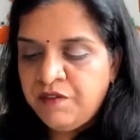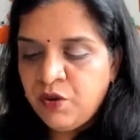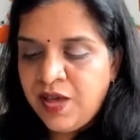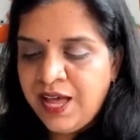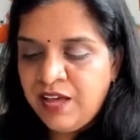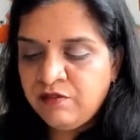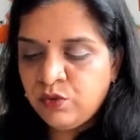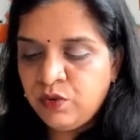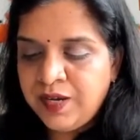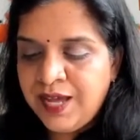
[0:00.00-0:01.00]
If you
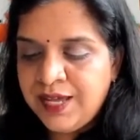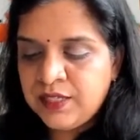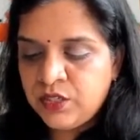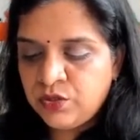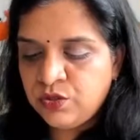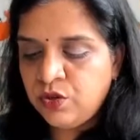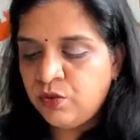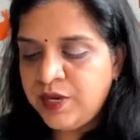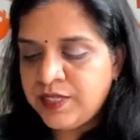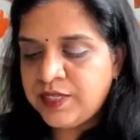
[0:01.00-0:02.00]
have googly eyes, use
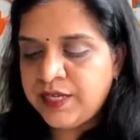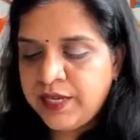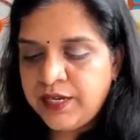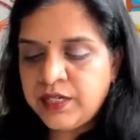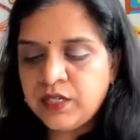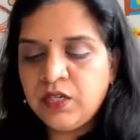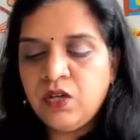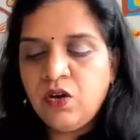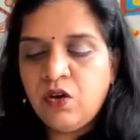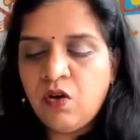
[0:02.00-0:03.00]
glue and stick it,
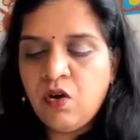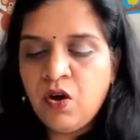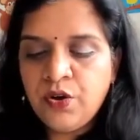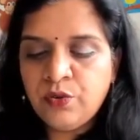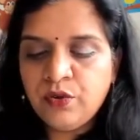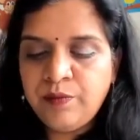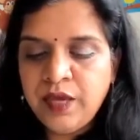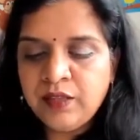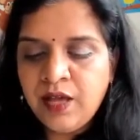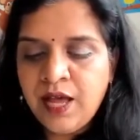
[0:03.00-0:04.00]
or you could
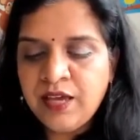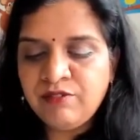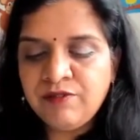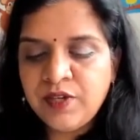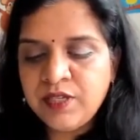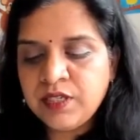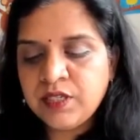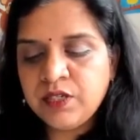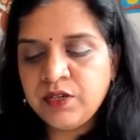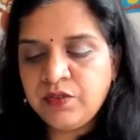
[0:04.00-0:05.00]
make the eye
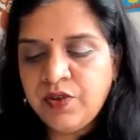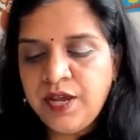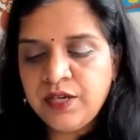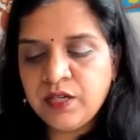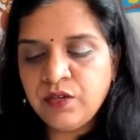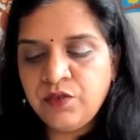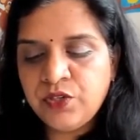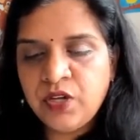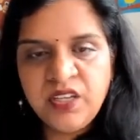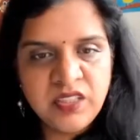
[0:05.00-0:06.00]
first, right?
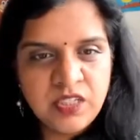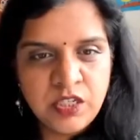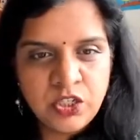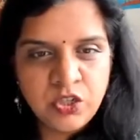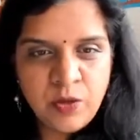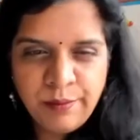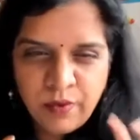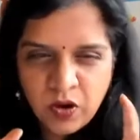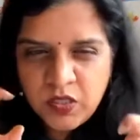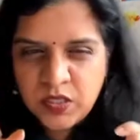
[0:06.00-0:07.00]
You're turning this into a
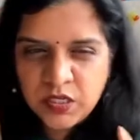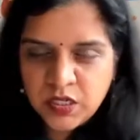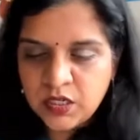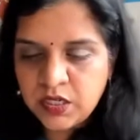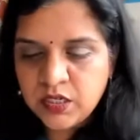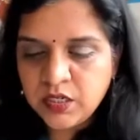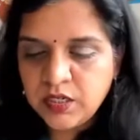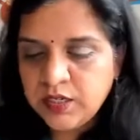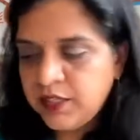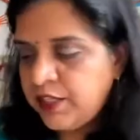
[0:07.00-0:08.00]
monster
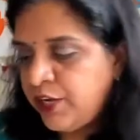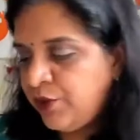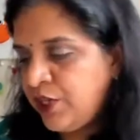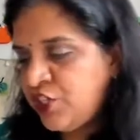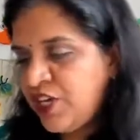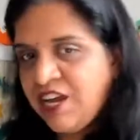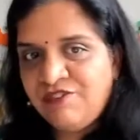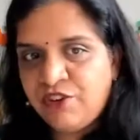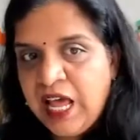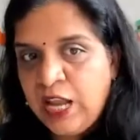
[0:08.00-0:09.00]
that you can
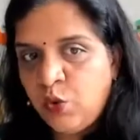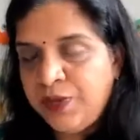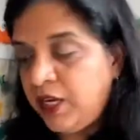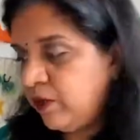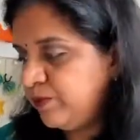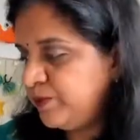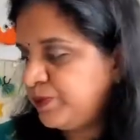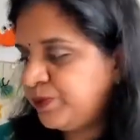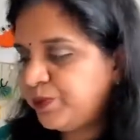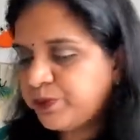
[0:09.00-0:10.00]
share for Halloween.